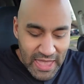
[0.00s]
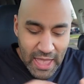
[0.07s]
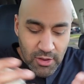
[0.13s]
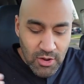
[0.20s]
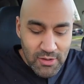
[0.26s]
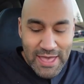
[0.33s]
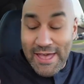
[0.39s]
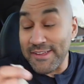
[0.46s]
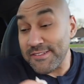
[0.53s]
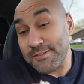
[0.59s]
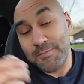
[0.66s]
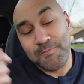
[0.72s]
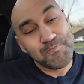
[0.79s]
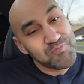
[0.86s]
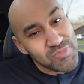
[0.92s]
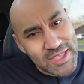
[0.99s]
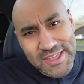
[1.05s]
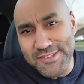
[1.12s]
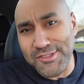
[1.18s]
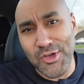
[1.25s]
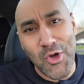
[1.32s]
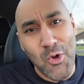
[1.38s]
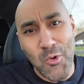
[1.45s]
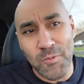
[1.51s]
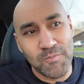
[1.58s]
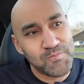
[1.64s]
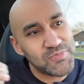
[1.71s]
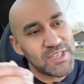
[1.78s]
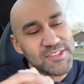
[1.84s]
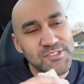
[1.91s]
I don't know, guys. It's cool.
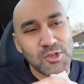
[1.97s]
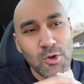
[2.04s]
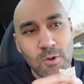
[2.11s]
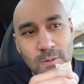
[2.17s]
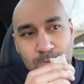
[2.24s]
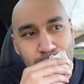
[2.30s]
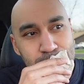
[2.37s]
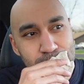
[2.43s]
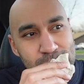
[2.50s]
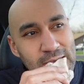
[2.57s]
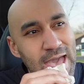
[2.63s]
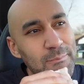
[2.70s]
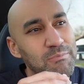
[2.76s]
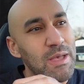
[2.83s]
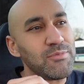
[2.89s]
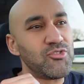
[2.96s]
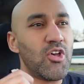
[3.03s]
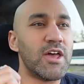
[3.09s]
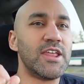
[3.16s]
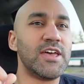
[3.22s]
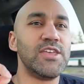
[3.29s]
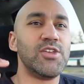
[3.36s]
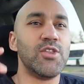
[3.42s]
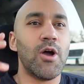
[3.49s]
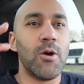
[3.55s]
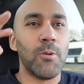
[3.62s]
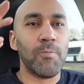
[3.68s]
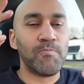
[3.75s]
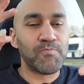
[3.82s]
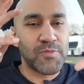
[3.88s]
It's cool. I'm trying to, you
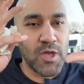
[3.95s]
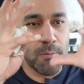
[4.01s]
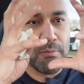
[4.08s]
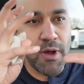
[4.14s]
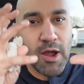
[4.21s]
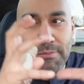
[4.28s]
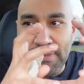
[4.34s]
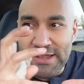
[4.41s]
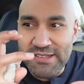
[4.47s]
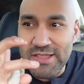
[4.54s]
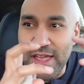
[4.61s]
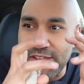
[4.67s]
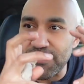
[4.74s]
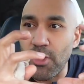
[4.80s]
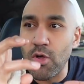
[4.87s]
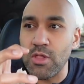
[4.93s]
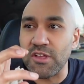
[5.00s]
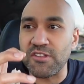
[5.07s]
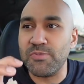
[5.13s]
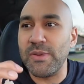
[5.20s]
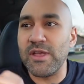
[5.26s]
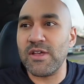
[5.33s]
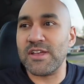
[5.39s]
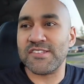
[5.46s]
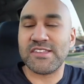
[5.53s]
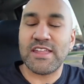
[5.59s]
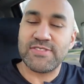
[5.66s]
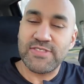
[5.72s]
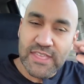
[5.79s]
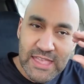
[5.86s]
know, compartmentalize the whole experience,
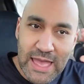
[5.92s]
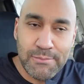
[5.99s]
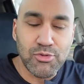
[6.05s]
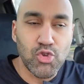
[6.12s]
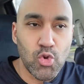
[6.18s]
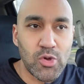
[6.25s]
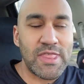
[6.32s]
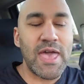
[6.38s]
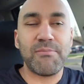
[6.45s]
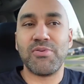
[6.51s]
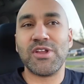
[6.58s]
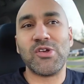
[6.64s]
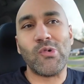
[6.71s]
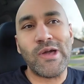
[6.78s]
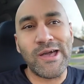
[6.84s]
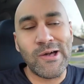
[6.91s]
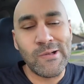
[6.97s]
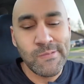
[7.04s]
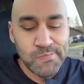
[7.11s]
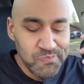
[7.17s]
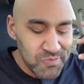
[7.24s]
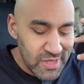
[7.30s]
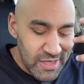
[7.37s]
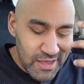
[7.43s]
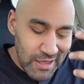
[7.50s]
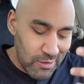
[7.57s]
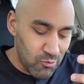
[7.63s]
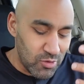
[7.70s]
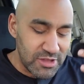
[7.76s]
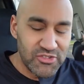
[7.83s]
and I think I'm doing that pretty well.
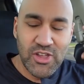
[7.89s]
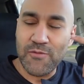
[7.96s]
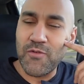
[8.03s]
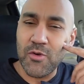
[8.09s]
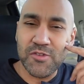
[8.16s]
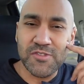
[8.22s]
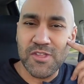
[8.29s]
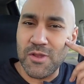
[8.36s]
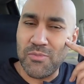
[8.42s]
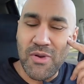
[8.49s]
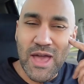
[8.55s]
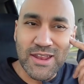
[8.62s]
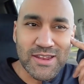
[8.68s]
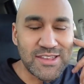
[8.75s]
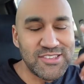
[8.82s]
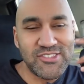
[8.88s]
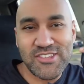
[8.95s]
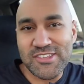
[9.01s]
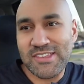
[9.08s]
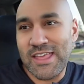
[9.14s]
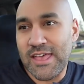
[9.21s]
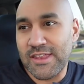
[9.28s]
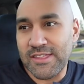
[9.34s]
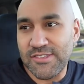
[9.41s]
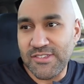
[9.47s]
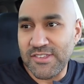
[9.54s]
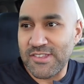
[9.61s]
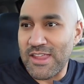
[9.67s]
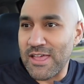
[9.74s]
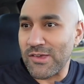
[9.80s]
I'm really trying to focus on the product, and it's just
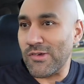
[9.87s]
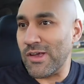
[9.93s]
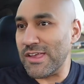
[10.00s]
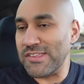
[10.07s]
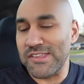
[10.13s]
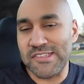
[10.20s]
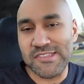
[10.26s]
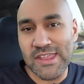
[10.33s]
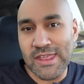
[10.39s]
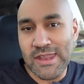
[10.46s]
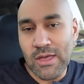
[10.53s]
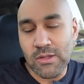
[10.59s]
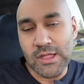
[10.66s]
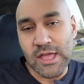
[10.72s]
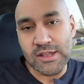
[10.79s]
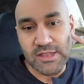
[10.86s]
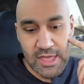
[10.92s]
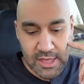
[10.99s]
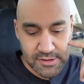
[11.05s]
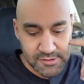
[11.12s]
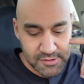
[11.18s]
not crazy stand out like that.